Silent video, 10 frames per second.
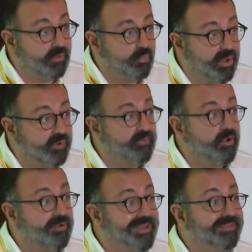one of
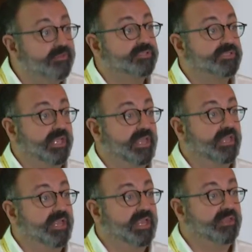our leaders
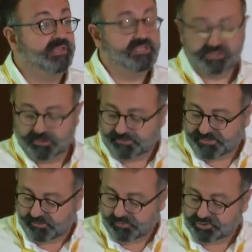in digital
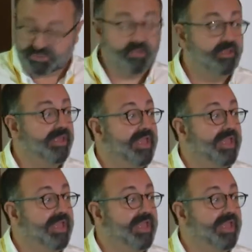pathology.